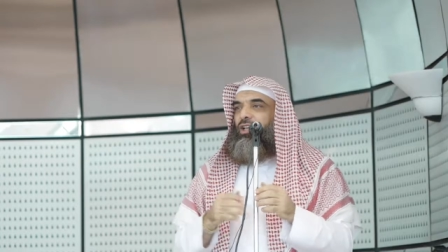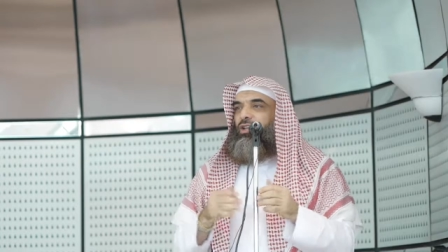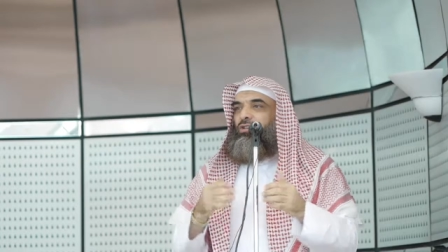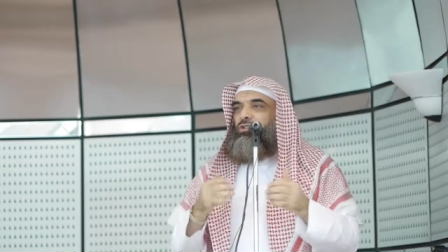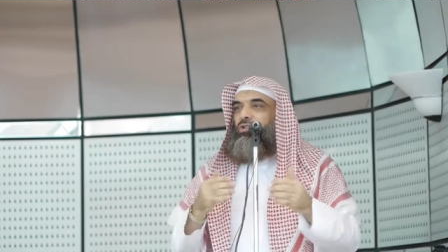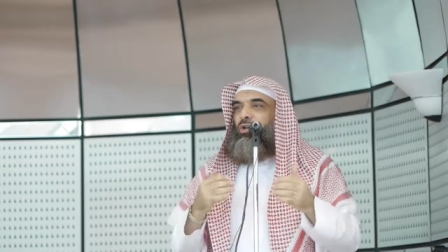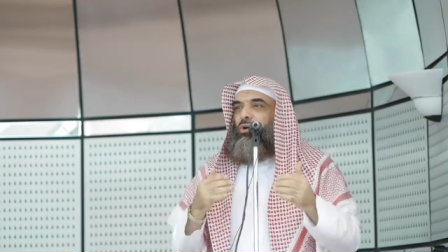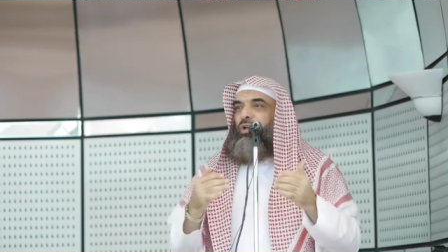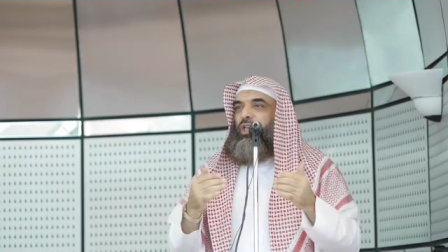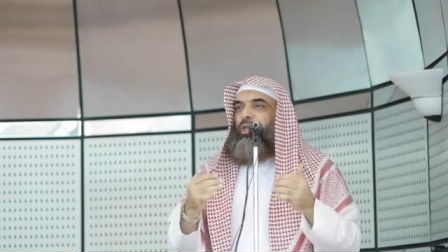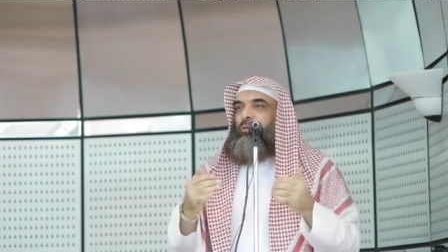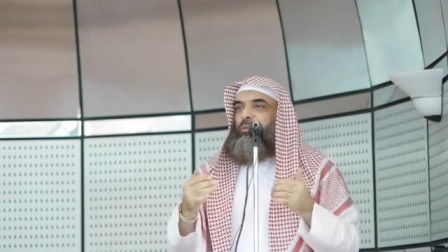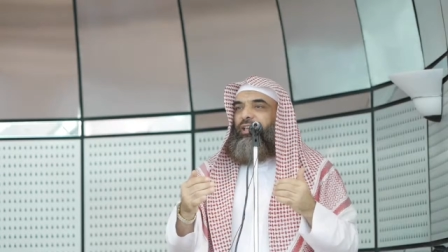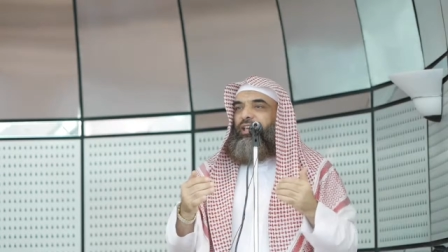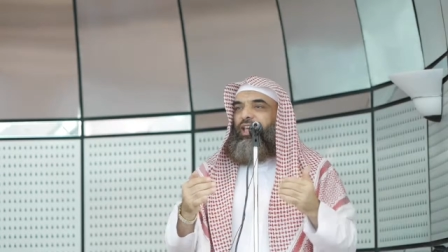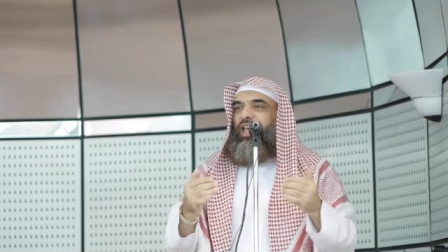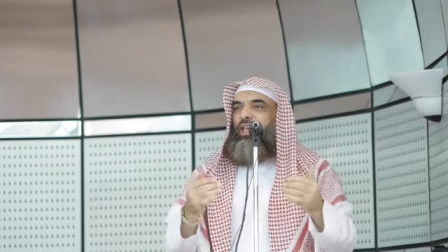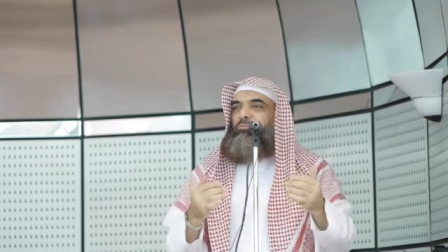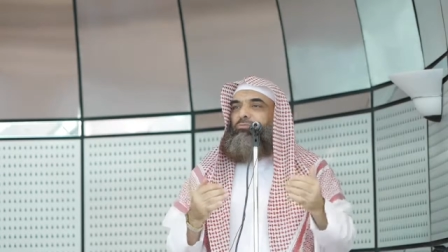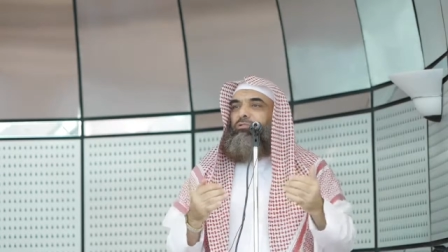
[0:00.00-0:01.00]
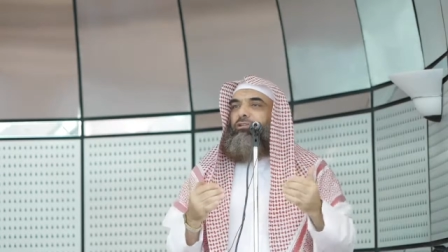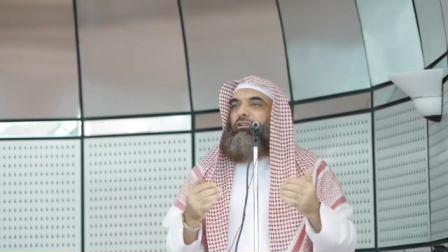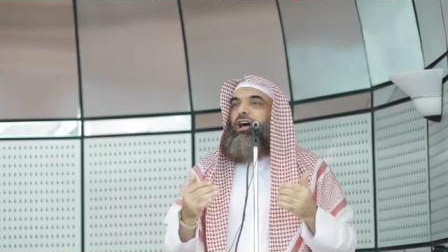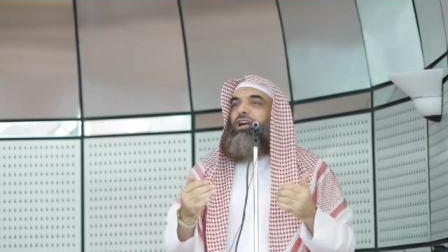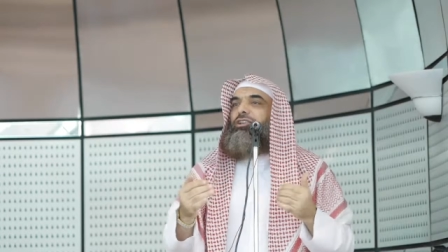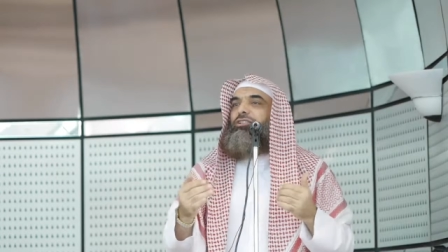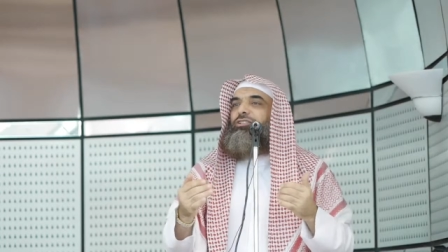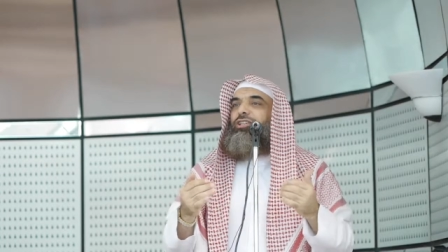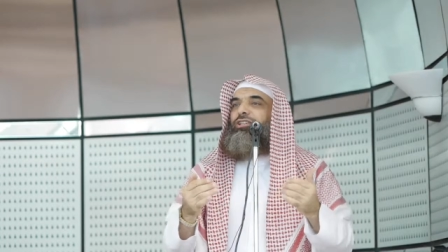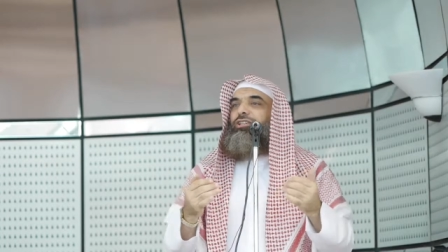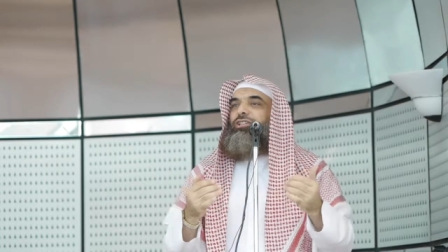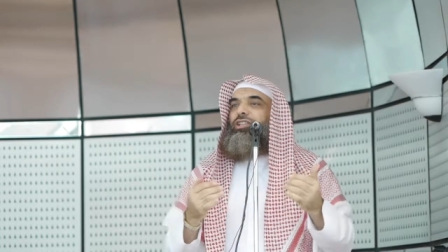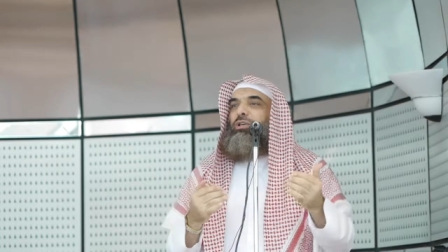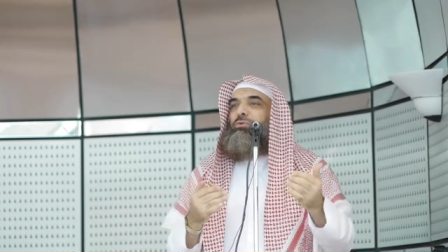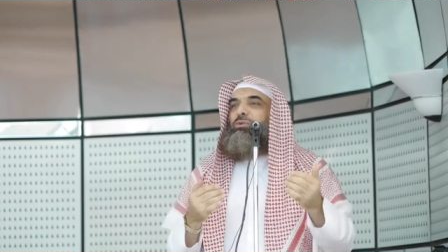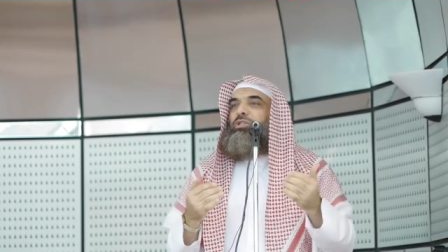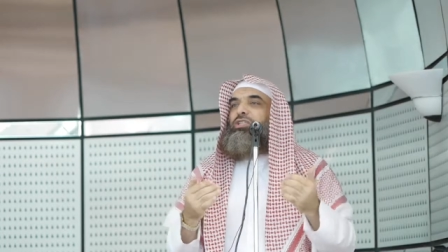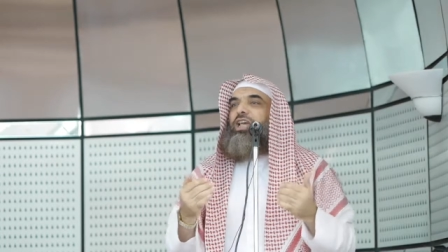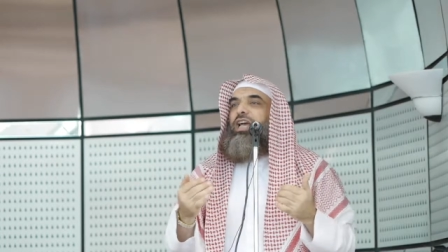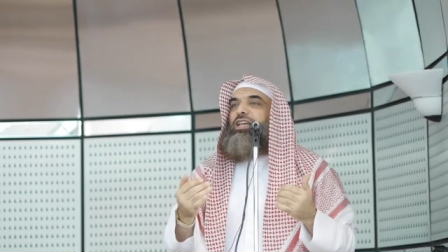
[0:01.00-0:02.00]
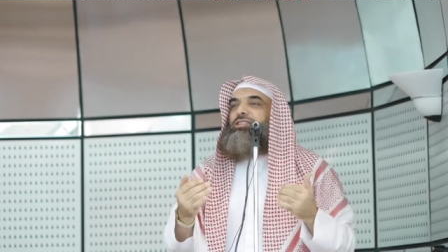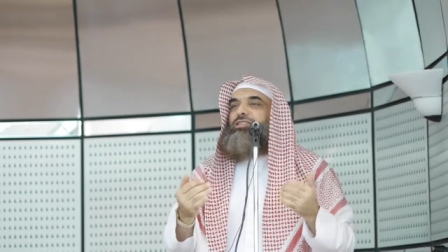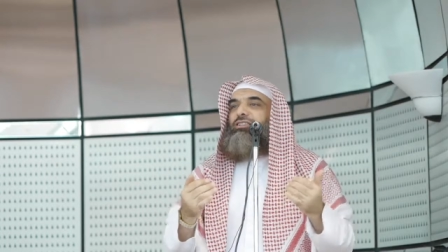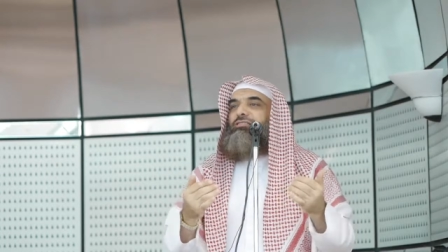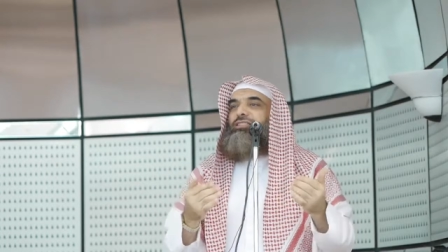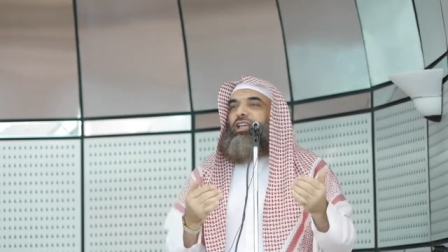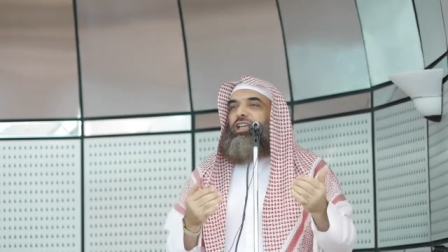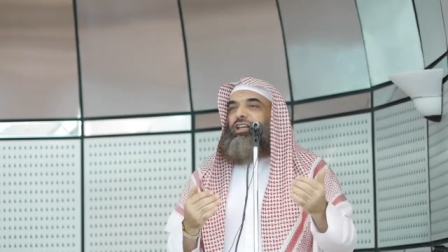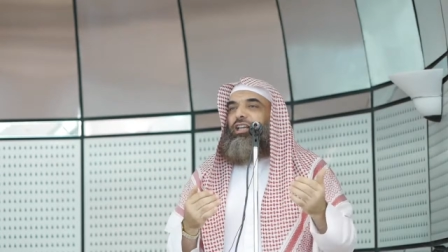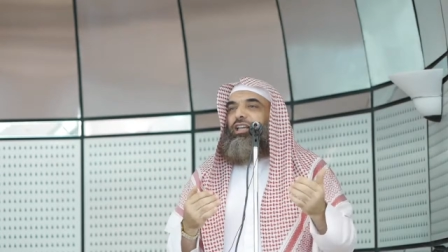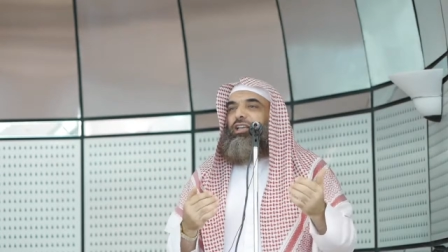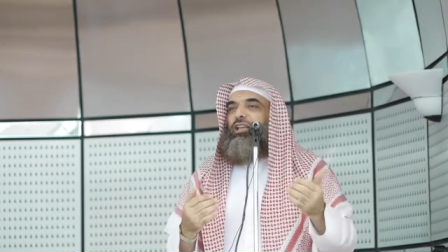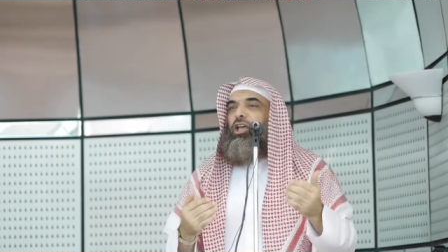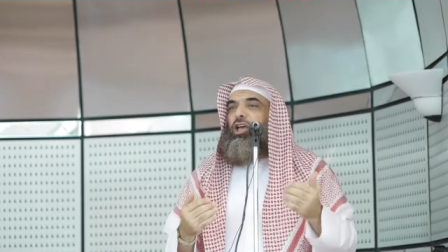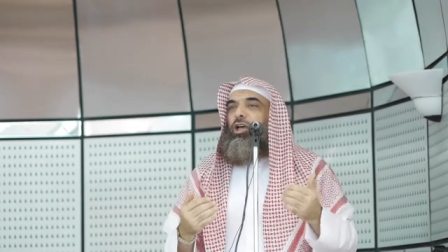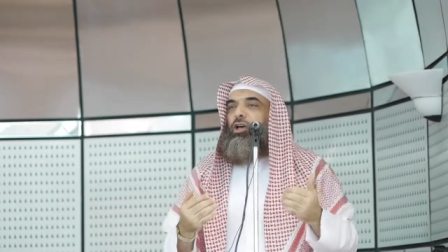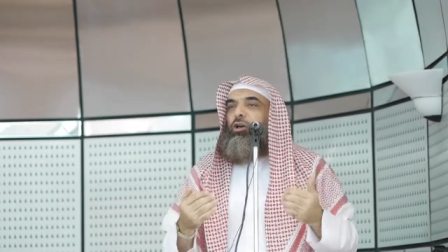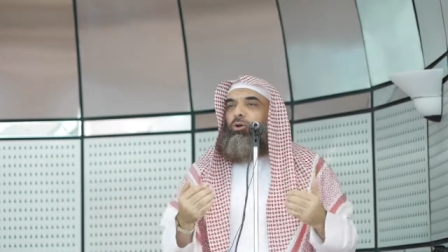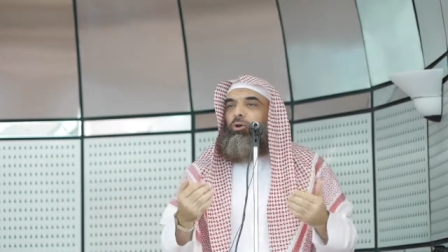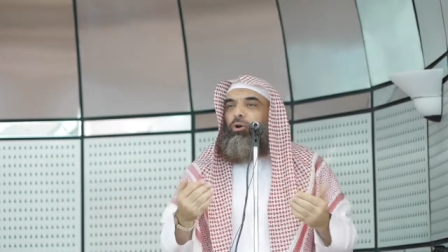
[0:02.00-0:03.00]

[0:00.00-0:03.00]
So he became reluctant. He was hesitating,